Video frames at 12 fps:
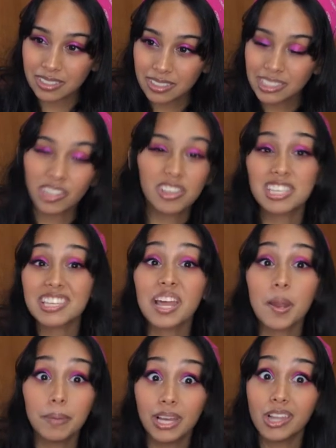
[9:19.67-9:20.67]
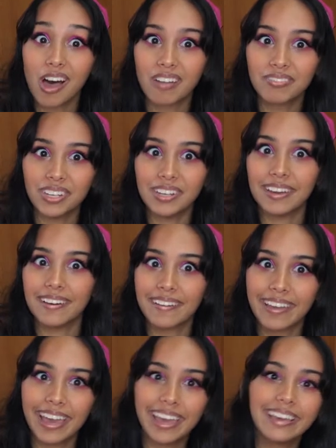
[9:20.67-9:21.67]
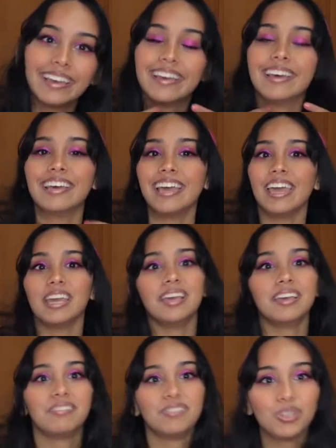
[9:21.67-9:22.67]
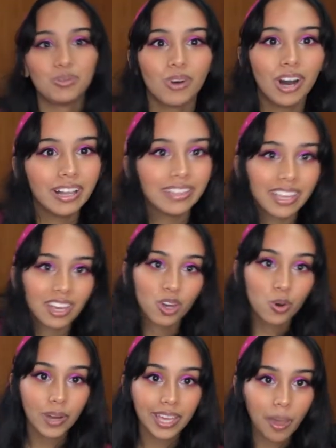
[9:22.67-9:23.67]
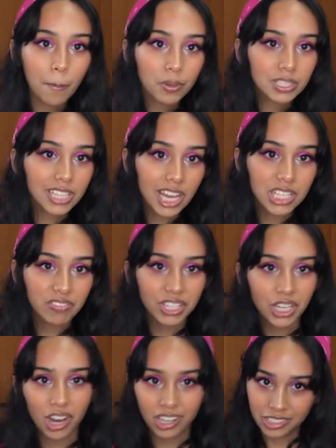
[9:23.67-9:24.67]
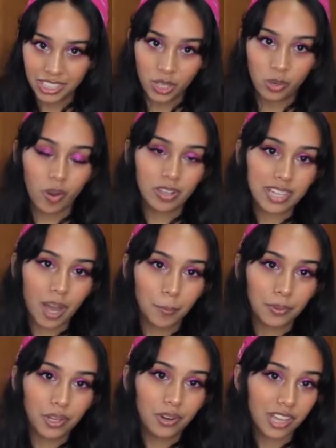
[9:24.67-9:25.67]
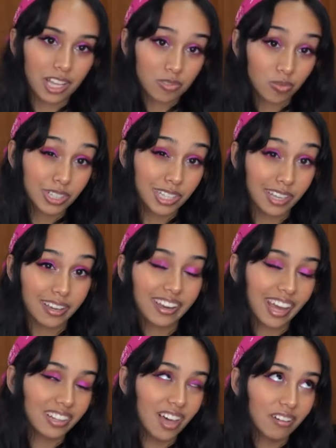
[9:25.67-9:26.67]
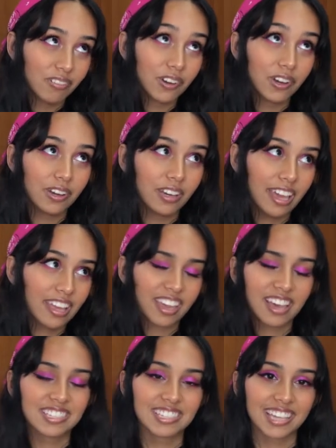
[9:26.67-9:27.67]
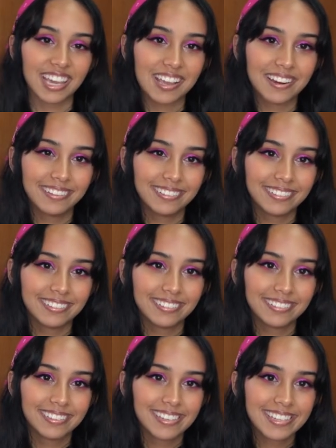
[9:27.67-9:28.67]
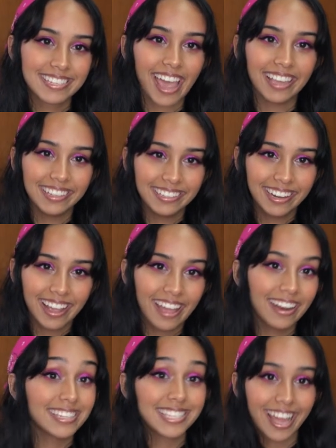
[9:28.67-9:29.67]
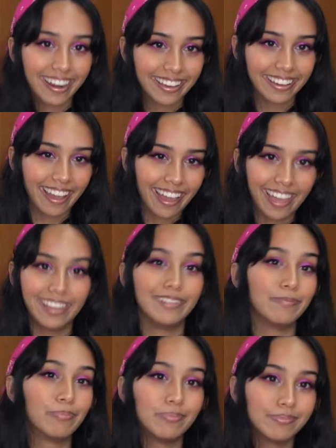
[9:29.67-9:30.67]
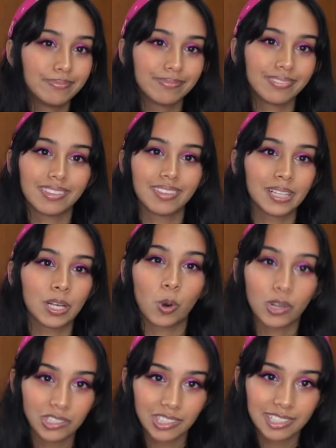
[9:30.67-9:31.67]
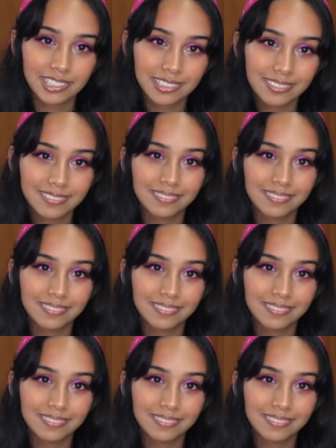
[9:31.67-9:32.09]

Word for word: So this is going to be a long video, okay? If you want like a quick and precise video, I'll link one down below that's really good. I love it because it's like silent and aesthetic and gorgeous.